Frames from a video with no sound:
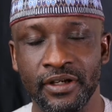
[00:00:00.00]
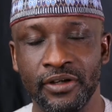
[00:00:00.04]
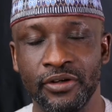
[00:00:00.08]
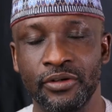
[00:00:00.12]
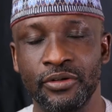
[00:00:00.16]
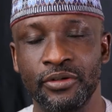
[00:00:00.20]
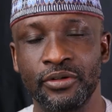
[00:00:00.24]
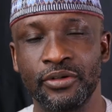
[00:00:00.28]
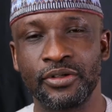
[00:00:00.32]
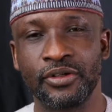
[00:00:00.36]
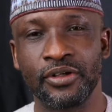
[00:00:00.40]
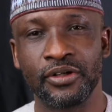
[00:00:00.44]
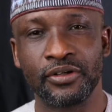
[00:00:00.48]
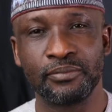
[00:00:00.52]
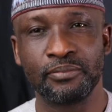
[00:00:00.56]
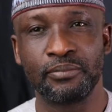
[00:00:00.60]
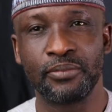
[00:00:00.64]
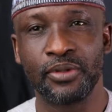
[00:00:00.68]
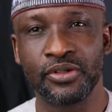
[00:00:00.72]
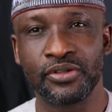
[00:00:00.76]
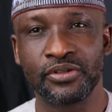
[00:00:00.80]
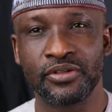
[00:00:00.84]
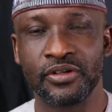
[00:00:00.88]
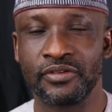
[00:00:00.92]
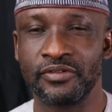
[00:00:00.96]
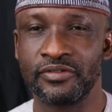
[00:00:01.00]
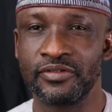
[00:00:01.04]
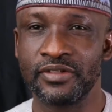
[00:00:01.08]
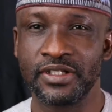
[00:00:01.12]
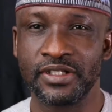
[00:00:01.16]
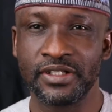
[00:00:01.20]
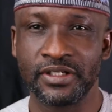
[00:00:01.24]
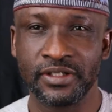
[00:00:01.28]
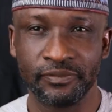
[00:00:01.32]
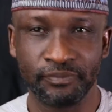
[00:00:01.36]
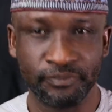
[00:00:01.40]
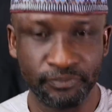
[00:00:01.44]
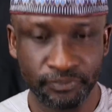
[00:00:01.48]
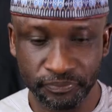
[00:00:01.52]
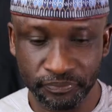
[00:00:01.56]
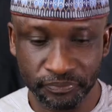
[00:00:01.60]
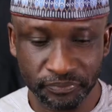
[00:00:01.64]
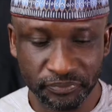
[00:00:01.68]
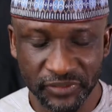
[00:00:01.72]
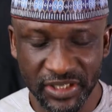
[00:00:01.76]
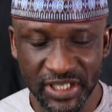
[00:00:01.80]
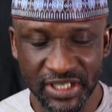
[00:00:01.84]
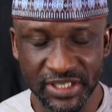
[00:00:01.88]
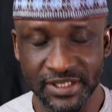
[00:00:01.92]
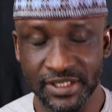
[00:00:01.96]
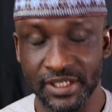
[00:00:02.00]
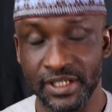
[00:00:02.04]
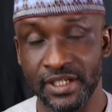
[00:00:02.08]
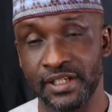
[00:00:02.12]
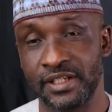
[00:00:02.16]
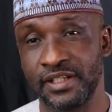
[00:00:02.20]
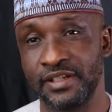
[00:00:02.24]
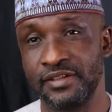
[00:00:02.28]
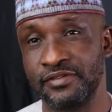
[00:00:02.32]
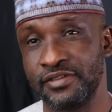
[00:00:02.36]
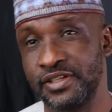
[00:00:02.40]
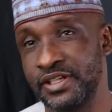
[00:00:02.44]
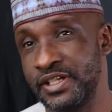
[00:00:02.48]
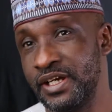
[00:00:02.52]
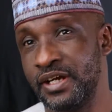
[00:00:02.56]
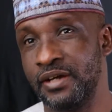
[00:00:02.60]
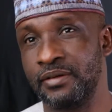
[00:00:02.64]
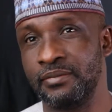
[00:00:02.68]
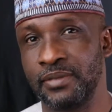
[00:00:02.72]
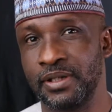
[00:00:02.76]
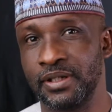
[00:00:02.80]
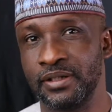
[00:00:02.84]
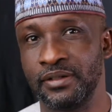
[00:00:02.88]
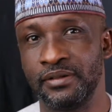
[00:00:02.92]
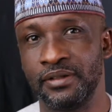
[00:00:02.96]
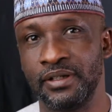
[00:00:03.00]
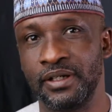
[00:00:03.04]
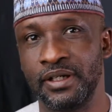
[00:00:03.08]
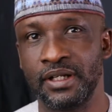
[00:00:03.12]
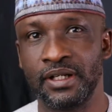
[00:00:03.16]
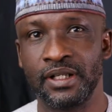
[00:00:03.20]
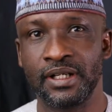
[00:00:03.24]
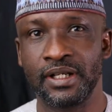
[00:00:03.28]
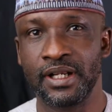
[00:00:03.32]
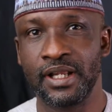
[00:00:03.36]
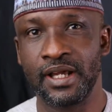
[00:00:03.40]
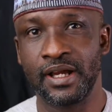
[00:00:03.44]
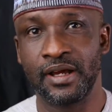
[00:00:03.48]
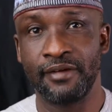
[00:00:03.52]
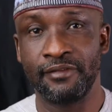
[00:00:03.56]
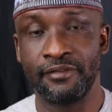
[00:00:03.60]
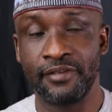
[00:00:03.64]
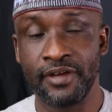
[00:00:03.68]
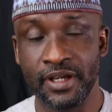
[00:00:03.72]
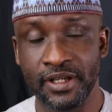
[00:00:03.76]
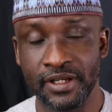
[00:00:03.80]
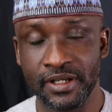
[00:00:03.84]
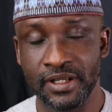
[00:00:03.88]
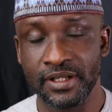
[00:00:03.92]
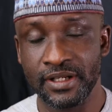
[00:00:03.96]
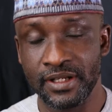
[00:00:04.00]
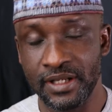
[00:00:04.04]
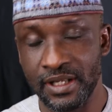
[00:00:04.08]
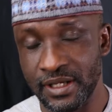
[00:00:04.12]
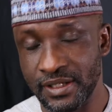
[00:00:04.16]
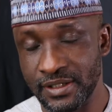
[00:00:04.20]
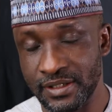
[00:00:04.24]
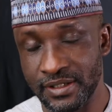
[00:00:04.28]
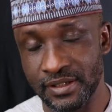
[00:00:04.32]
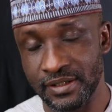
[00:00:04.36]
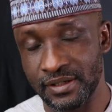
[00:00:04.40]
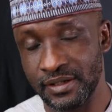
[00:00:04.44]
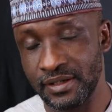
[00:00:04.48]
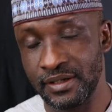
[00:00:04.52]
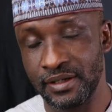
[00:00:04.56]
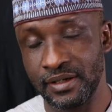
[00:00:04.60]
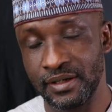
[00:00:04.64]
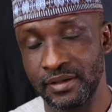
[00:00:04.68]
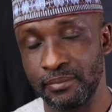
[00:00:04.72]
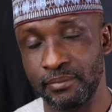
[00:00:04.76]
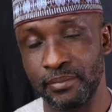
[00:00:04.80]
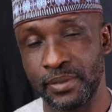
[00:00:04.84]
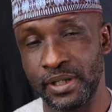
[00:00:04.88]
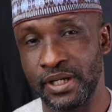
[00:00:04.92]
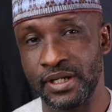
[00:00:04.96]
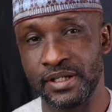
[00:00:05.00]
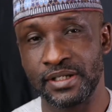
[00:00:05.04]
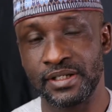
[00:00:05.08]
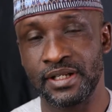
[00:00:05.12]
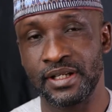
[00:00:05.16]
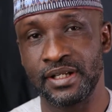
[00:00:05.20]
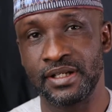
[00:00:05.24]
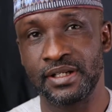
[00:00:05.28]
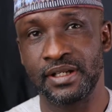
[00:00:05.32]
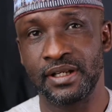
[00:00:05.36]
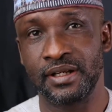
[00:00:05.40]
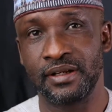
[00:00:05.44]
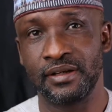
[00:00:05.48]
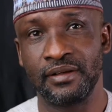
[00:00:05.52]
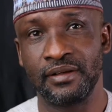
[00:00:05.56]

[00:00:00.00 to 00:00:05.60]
or most of the executive chairman that have headed that parastata